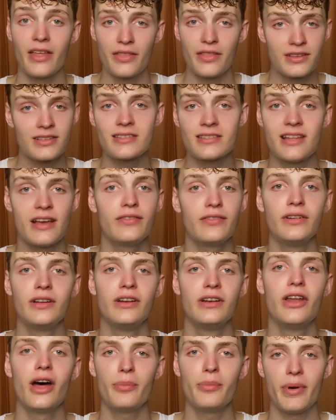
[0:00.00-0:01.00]
And this is
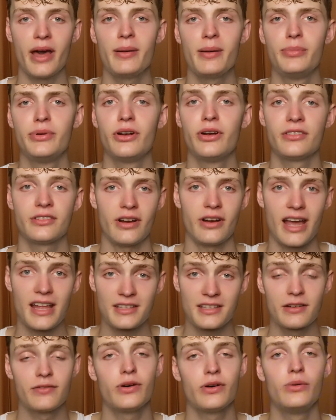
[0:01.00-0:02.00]
definitely not bad because our
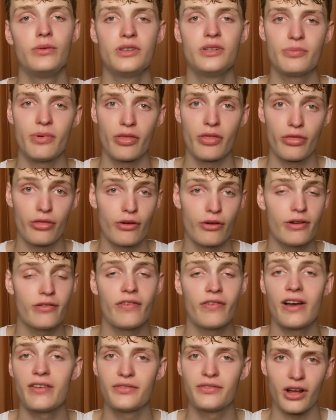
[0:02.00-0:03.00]
ads have only spent
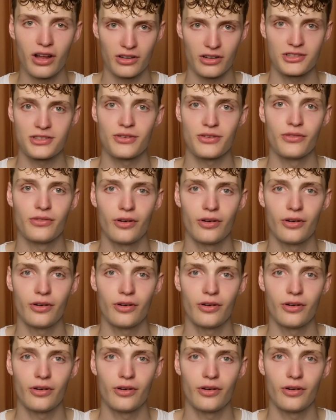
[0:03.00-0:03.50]
$35 so